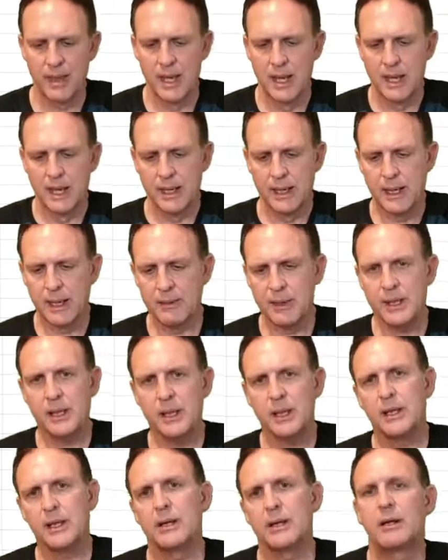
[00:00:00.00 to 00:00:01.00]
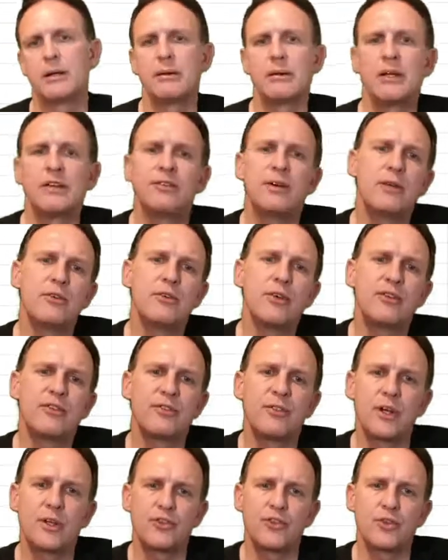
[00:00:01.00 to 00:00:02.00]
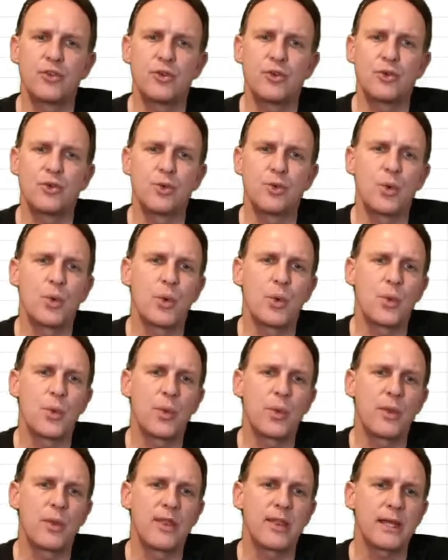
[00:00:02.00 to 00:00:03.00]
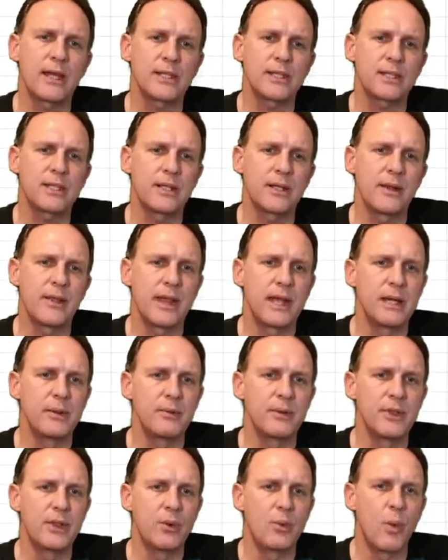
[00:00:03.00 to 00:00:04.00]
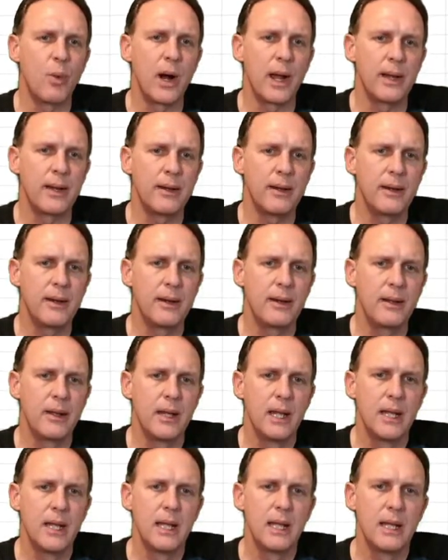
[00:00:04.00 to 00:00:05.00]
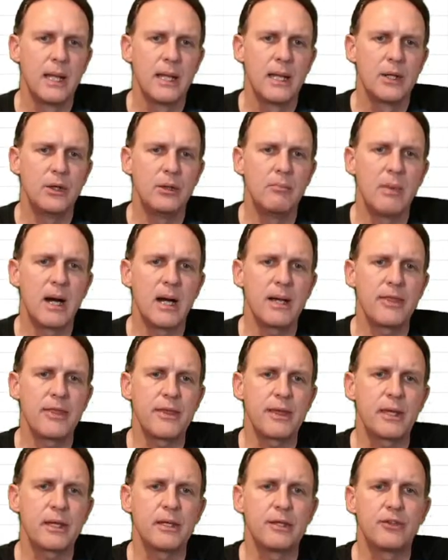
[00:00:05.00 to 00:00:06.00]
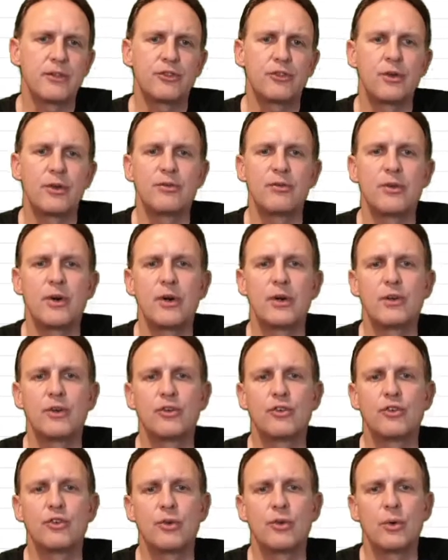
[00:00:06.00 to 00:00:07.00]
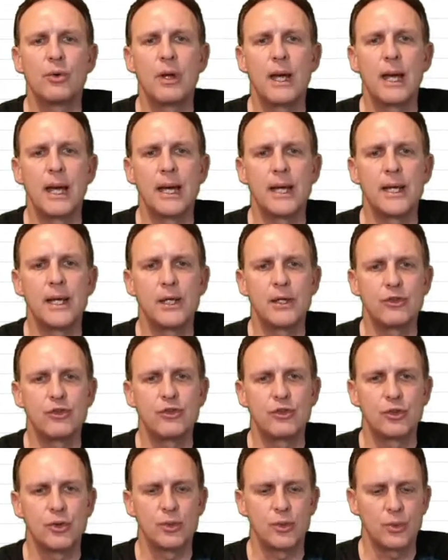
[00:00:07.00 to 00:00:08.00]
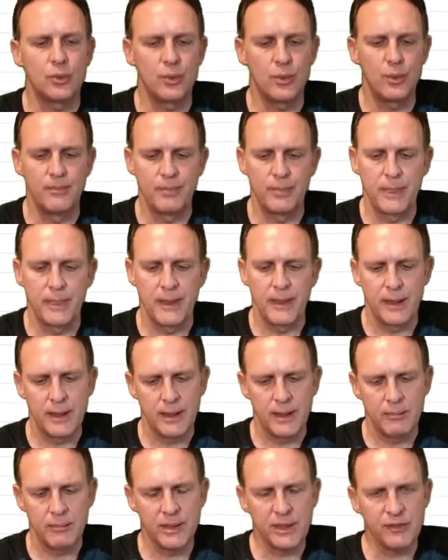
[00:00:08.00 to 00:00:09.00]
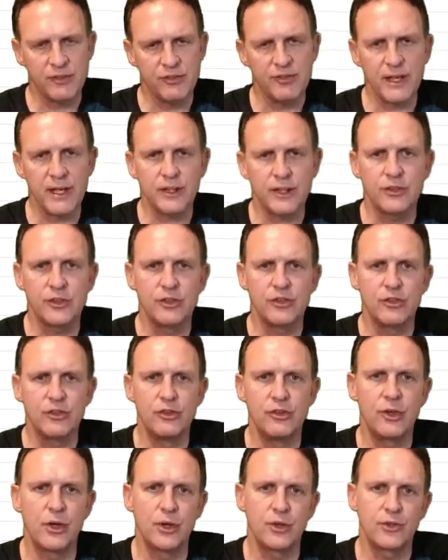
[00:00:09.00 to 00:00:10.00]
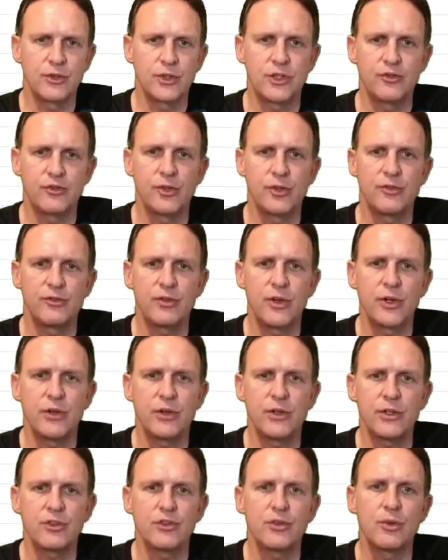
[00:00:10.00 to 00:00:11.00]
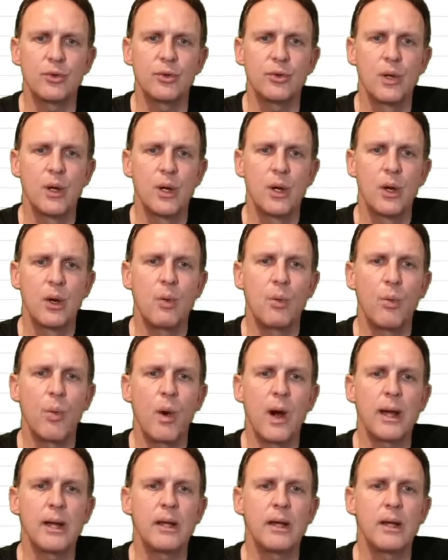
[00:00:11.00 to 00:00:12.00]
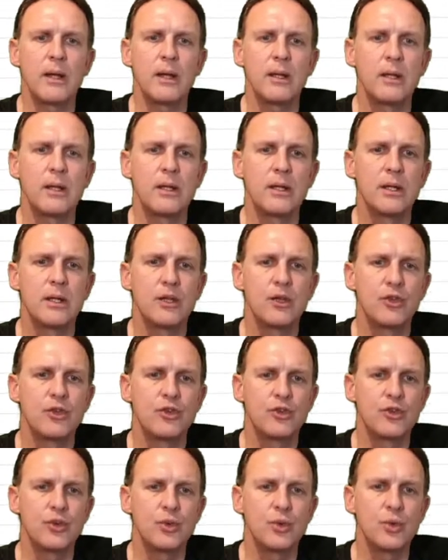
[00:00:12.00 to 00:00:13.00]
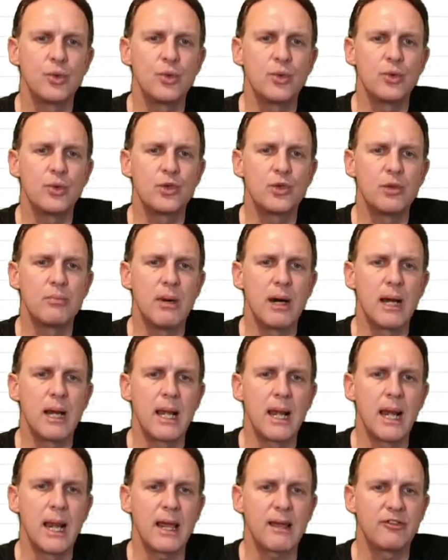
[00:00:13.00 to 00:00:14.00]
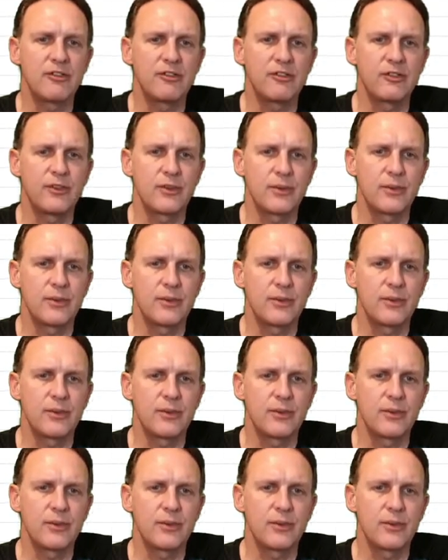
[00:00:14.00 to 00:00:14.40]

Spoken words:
Now in here, if I refer to that cell there with the 1, you might think it's referring to A2, but in fact it's not. It's referring to 1, 2 to my left.